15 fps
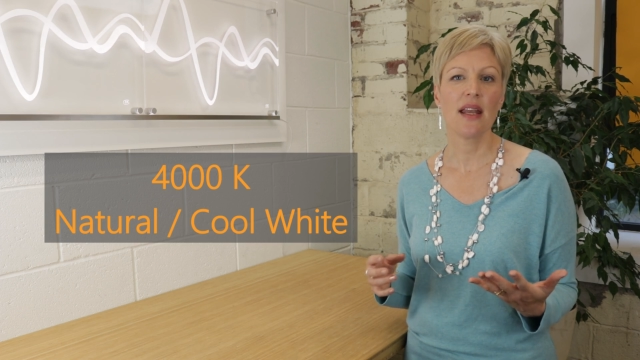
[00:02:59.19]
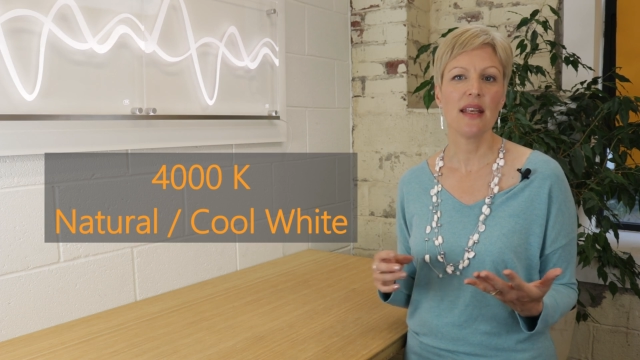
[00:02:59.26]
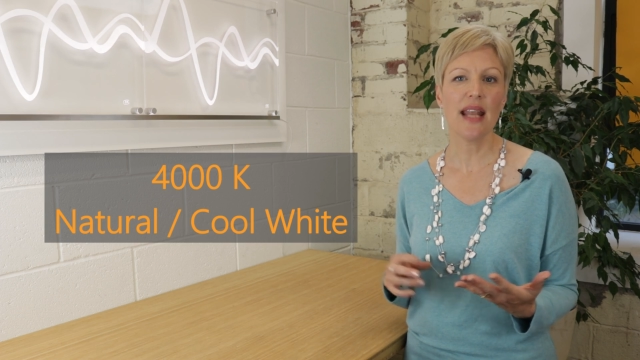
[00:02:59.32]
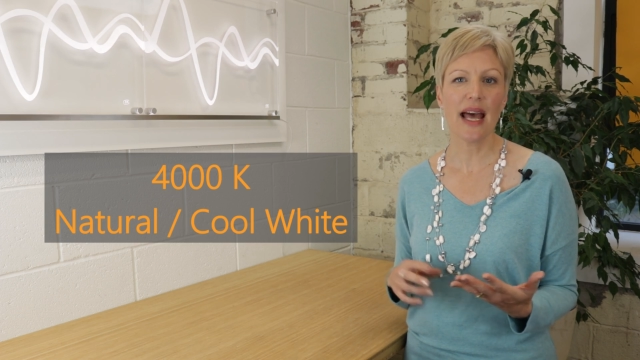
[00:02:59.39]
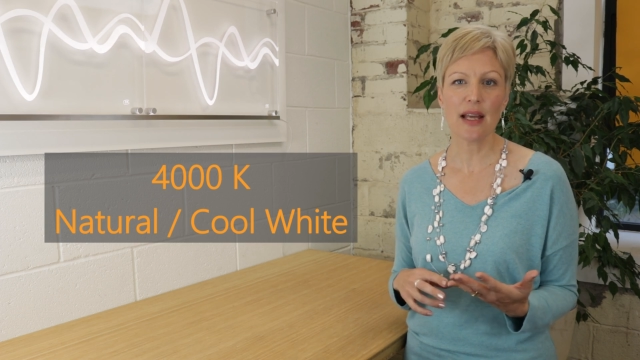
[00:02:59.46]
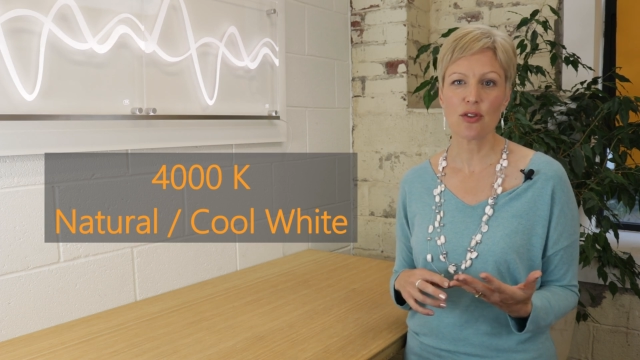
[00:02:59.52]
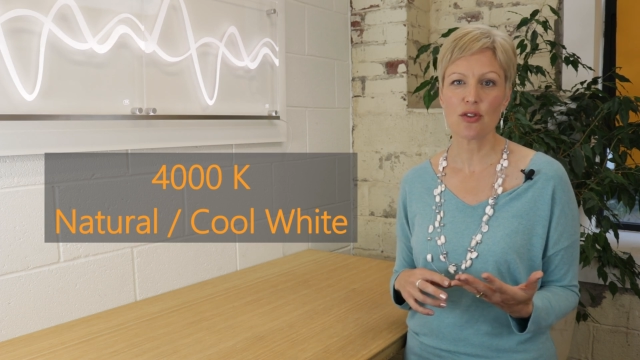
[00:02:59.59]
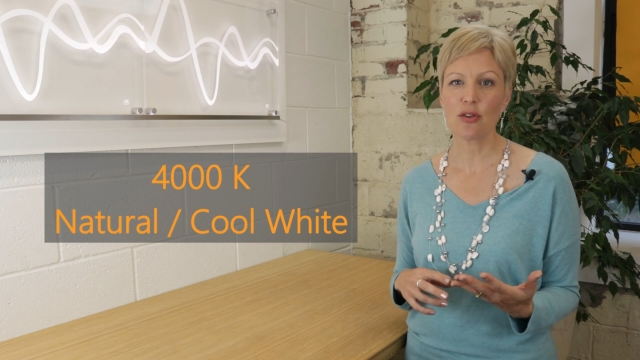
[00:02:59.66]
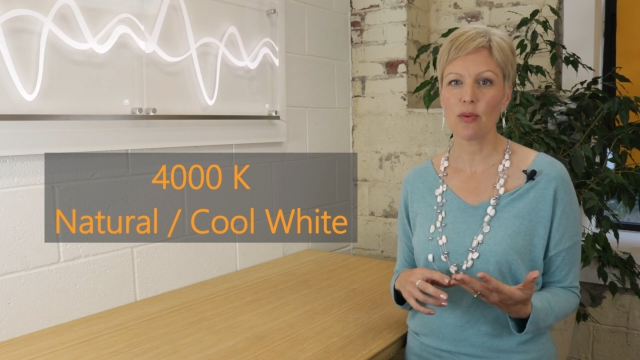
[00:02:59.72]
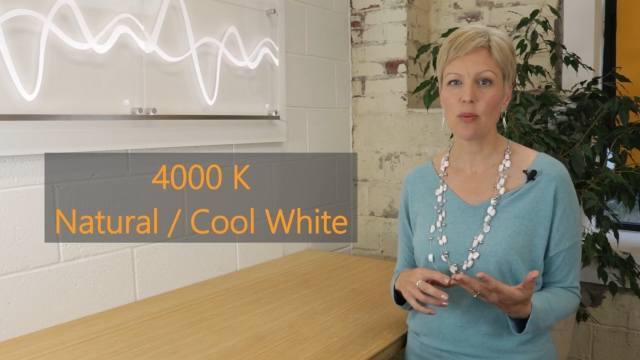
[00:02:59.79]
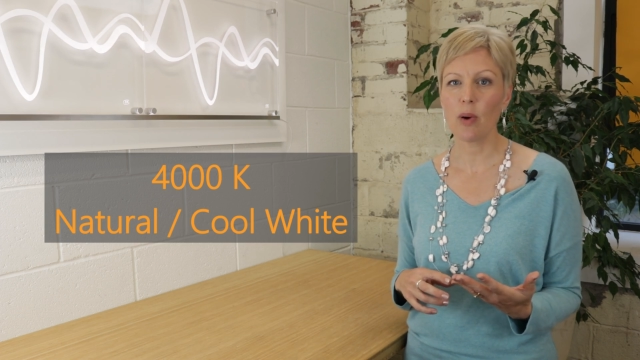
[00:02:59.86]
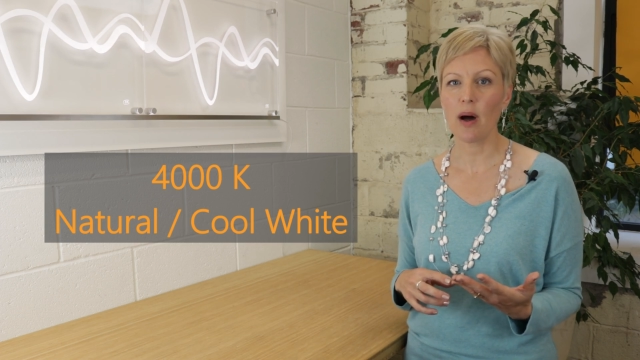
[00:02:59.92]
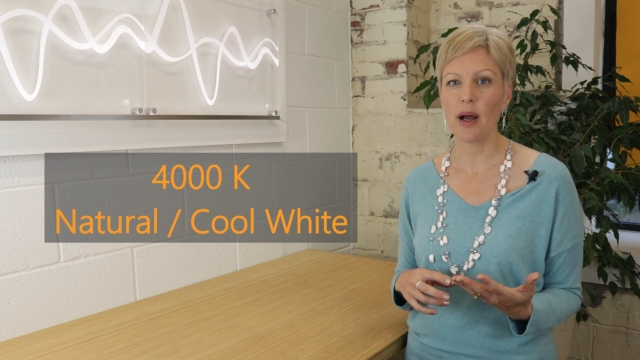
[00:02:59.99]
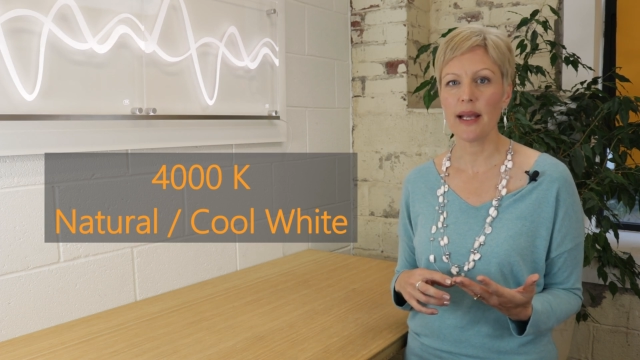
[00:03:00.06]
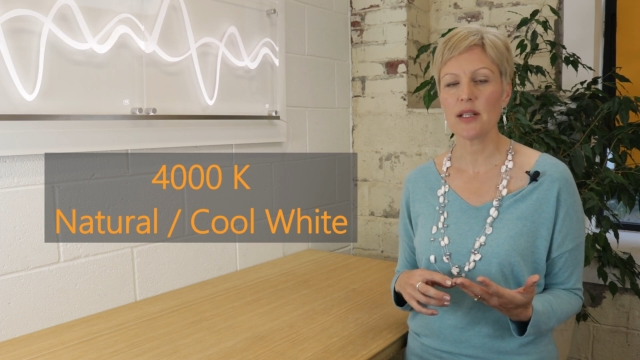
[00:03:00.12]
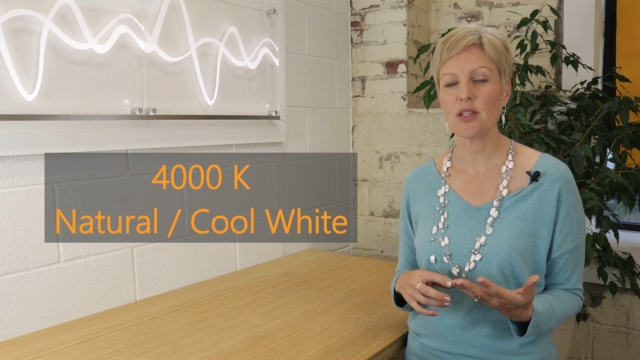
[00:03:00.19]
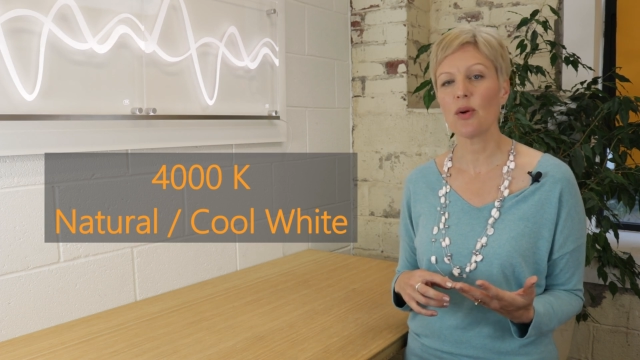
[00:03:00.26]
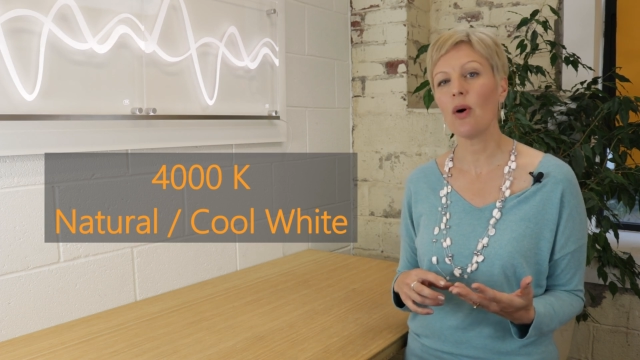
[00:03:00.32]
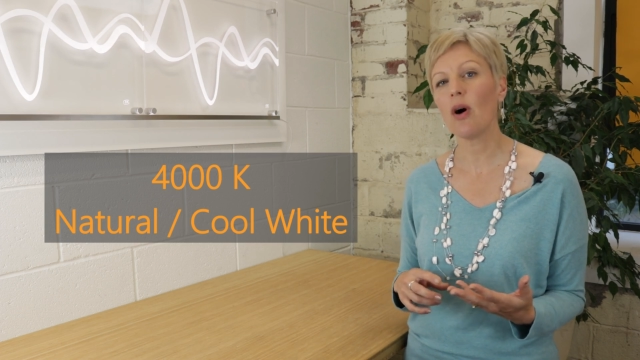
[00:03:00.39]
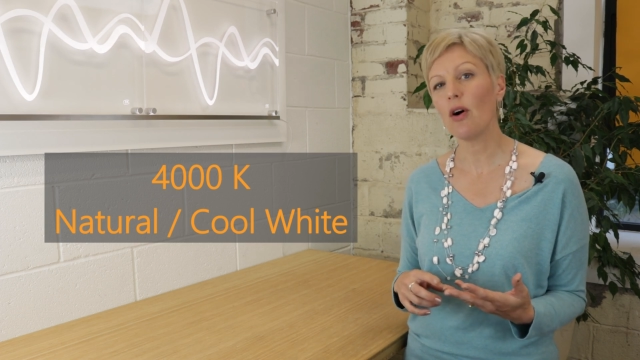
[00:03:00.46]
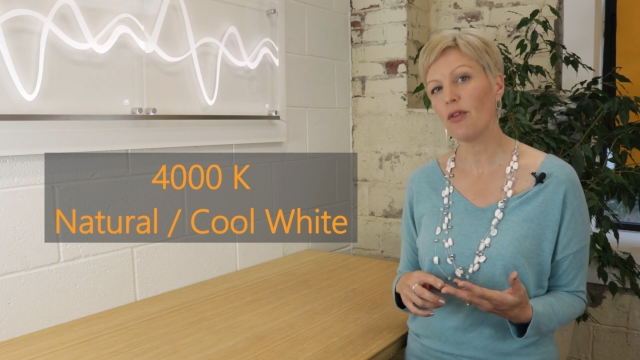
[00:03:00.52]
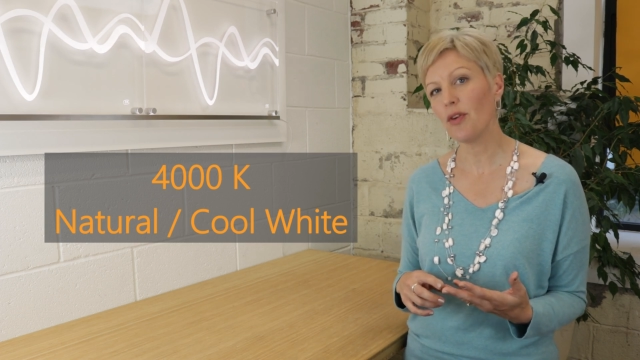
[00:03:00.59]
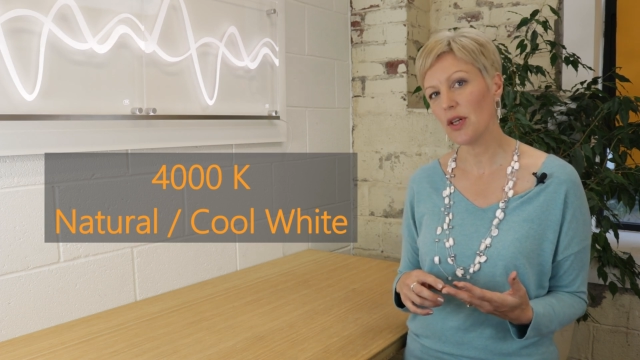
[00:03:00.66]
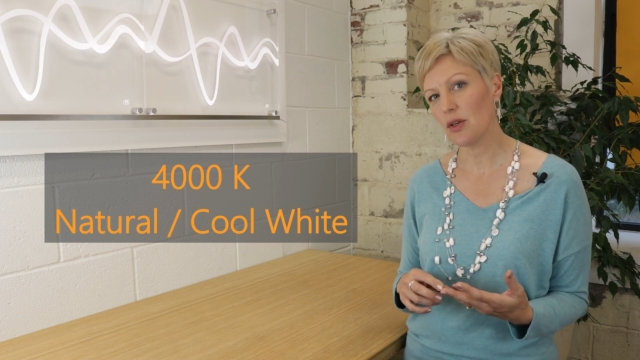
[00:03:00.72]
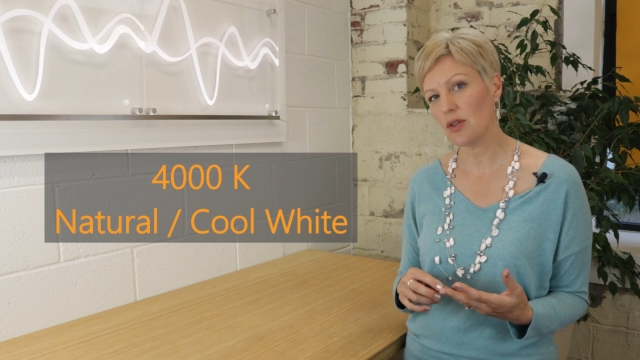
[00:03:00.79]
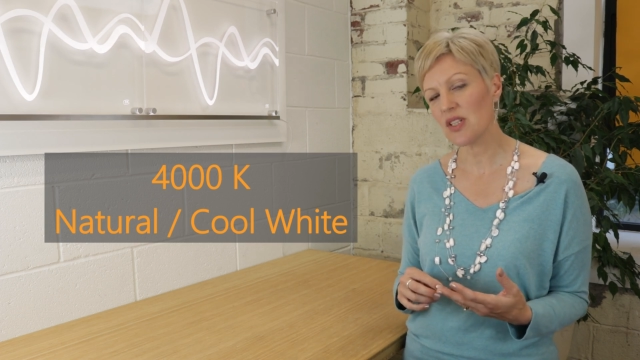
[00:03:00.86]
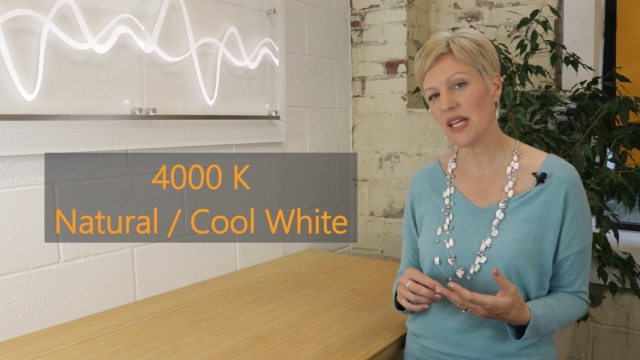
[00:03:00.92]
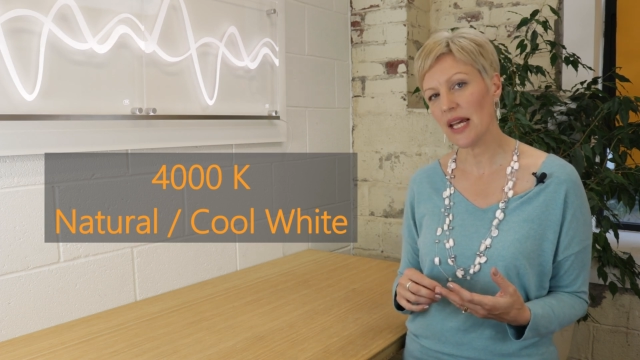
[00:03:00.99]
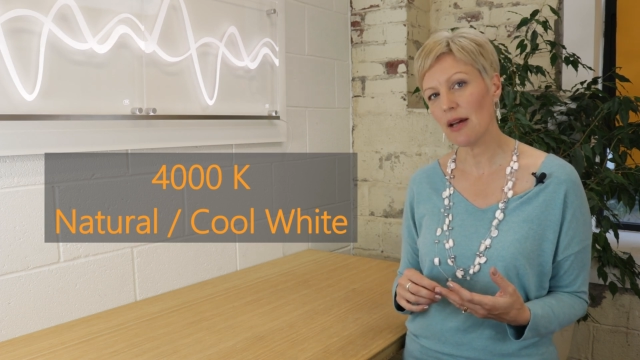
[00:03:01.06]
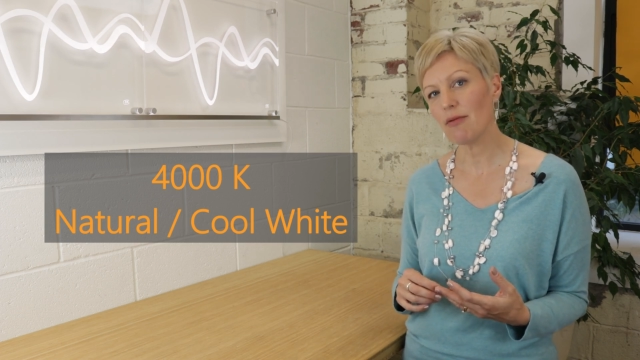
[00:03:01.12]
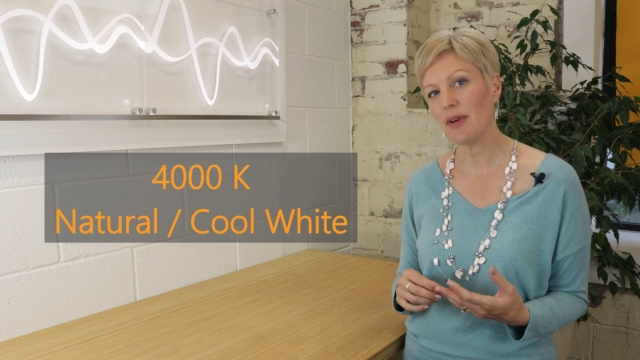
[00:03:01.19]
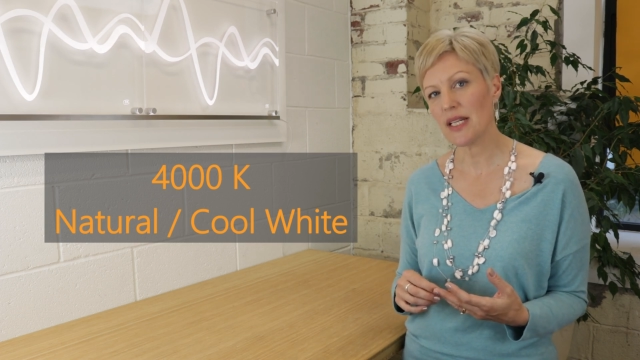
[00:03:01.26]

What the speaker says: natural white, or often you'll see it